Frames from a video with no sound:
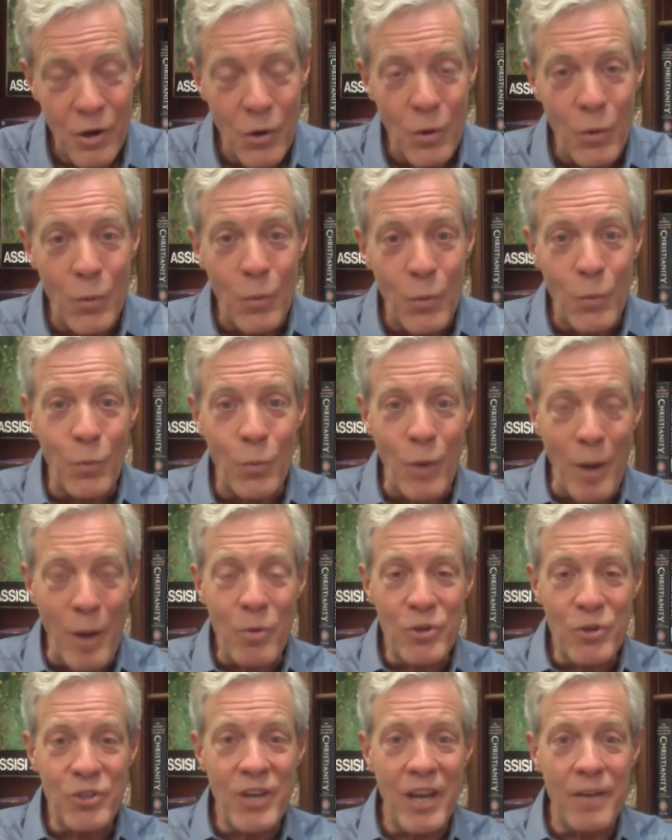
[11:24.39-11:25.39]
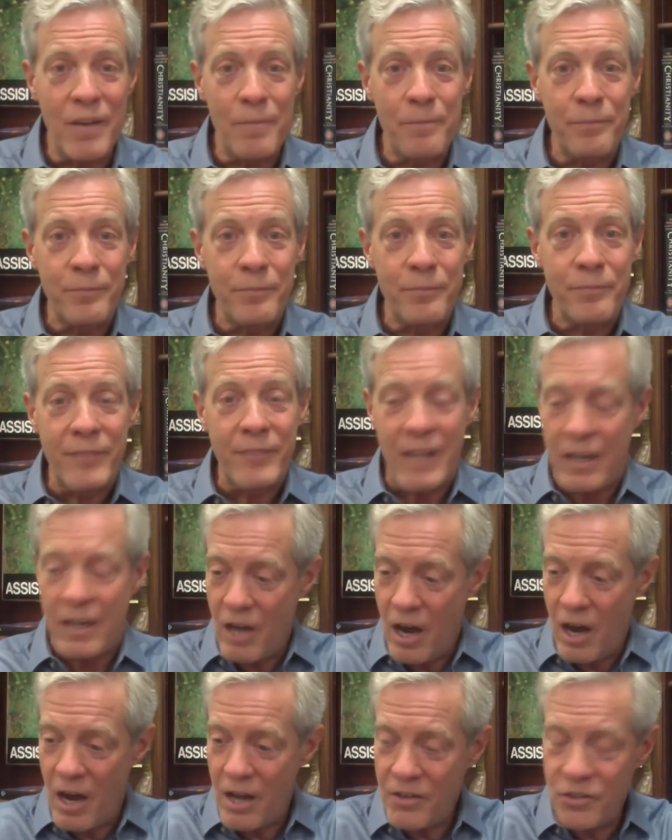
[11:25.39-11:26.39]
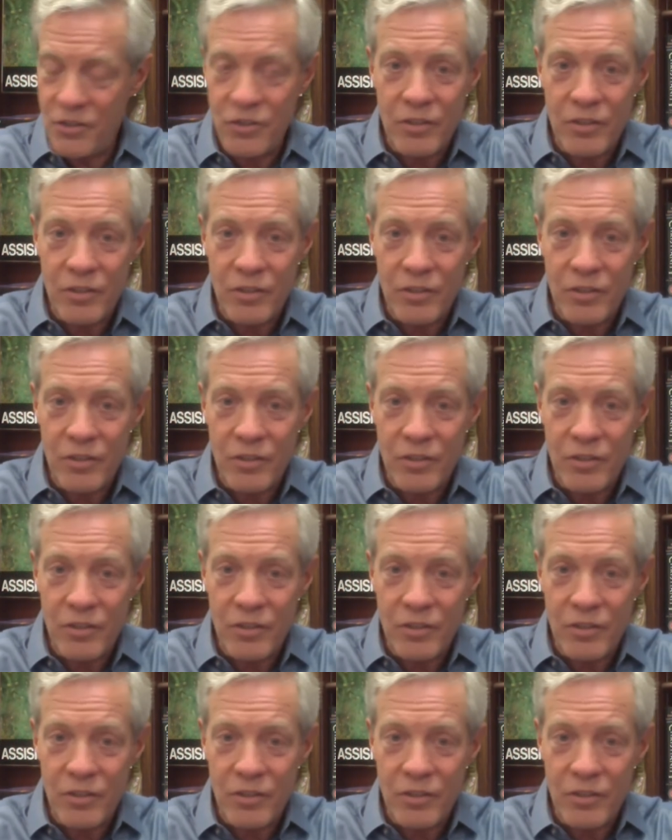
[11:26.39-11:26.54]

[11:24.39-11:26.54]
represent God's